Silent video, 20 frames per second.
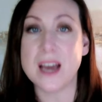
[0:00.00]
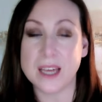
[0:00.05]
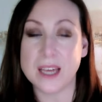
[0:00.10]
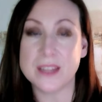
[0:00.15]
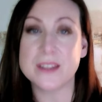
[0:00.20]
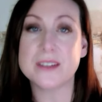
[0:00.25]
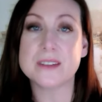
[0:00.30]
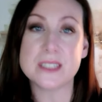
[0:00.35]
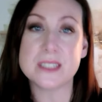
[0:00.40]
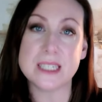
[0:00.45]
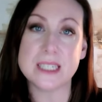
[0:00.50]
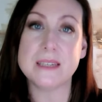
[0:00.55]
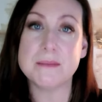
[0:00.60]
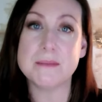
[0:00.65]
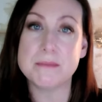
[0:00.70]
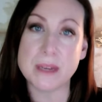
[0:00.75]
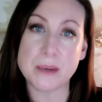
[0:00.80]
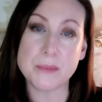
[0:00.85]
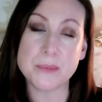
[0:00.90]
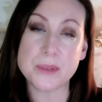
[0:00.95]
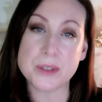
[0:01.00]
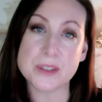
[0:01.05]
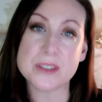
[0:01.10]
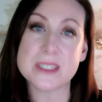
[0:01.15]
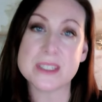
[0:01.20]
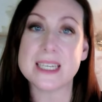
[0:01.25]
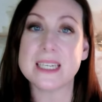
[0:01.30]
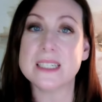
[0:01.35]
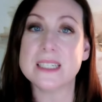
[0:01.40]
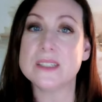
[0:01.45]
other team
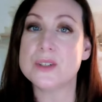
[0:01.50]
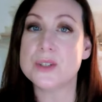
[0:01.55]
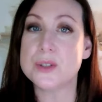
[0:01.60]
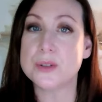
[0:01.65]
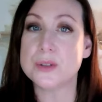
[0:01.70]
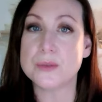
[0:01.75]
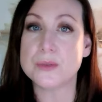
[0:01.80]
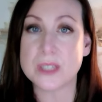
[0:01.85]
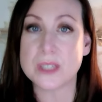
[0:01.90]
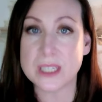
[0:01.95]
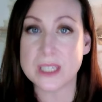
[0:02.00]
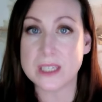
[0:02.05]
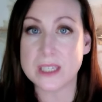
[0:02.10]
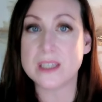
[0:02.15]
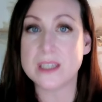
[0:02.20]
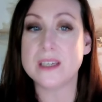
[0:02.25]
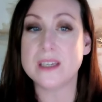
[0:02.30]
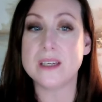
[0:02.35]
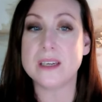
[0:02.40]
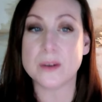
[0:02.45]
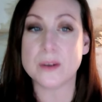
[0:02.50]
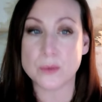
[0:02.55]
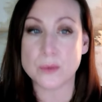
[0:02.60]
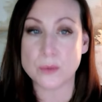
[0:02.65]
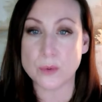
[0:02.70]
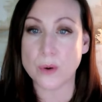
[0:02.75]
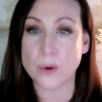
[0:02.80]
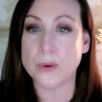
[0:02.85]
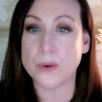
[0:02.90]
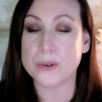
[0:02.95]
members into key
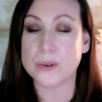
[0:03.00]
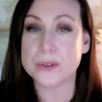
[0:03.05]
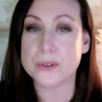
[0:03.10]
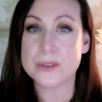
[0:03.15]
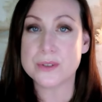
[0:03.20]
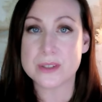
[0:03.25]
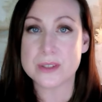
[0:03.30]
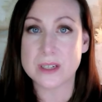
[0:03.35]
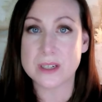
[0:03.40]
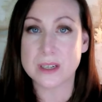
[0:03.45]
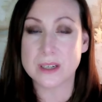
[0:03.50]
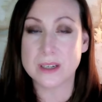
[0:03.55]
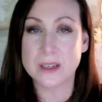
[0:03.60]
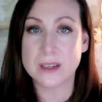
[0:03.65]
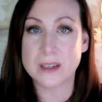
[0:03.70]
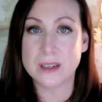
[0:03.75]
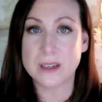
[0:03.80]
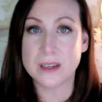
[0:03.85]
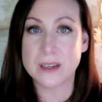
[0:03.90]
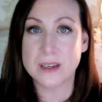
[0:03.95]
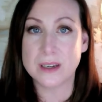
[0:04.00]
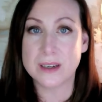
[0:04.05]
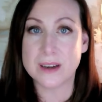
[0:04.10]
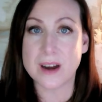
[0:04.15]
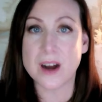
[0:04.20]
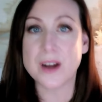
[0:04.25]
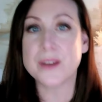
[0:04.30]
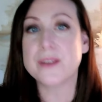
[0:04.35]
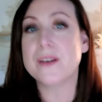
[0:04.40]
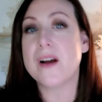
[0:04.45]
roles?
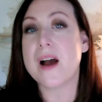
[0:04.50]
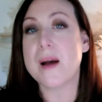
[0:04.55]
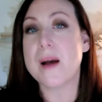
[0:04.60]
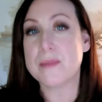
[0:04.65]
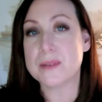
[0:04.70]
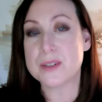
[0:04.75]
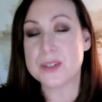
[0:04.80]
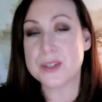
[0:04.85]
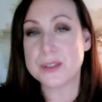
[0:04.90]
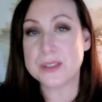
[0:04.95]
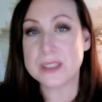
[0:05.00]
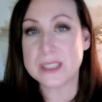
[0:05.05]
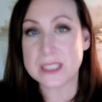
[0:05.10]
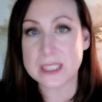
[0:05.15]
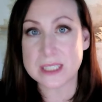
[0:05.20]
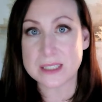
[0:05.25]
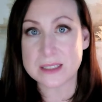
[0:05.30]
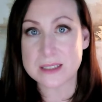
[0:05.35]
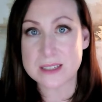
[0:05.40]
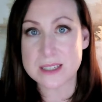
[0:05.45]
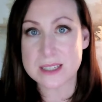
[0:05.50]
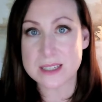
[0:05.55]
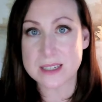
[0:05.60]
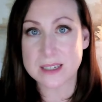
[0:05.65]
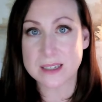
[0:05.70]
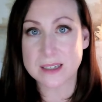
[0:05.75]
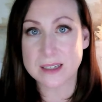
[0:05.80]
Are there opportunities